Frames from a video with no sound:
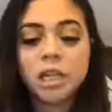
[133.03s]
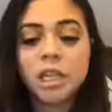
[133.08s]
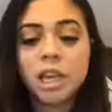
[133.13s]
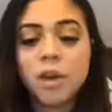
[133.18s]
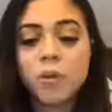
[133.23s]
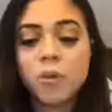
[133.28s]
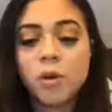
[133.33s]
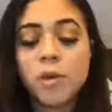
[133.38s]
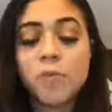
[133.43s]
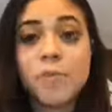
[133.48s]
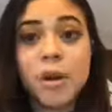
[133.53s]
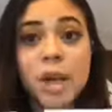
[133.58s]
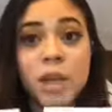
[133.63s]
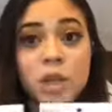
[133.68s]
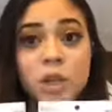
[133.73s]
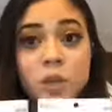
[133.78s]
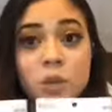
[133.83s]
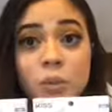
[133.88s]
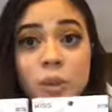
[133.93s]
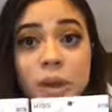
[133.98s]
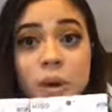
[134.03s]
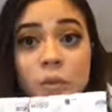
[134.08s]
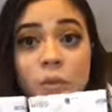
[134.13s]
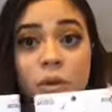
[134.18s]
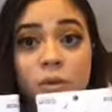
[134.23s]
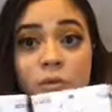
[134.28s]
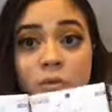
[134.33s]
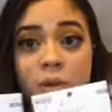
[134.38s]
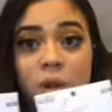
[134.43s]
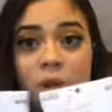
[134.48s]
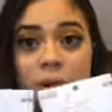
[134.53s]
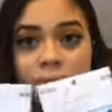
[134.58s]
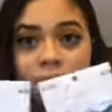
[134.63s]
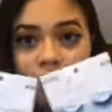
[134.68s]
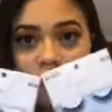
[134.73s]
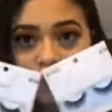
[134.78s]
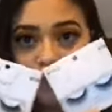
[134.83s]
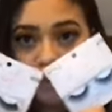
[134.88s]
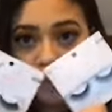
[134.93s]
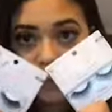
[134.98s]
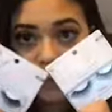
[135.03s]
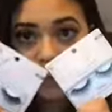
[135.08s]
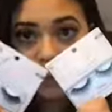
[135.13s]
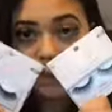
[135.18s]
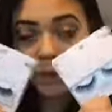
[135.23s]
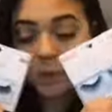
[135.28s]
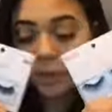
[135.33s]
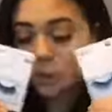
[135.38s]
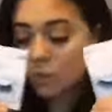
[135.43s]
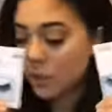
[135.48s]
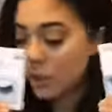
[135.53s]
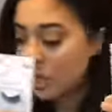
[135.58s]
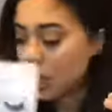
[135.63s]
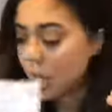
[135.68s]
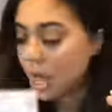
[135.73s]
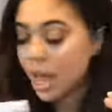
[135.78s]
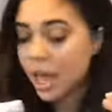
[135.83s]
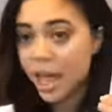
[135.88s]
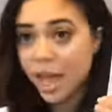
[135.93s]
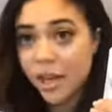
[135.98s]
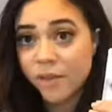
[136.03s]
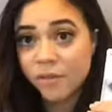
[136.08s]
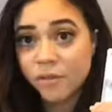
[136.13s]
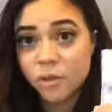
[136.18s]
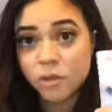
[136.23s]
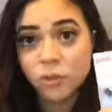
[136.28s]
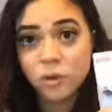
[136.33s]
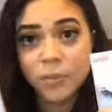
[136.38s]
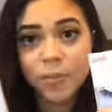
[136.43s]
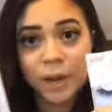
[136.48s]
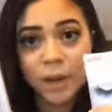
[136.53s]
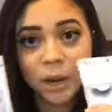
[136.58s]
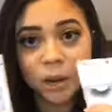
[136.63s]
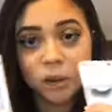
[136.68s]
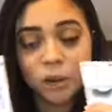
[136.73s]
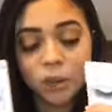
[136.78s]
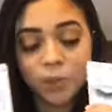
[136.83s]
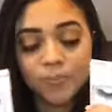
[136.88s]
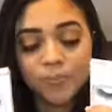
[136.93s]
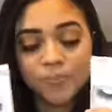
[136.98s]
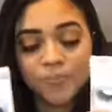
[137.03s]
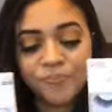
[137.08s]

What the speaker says: They were buy two, get one free. So that's why I have three pairs.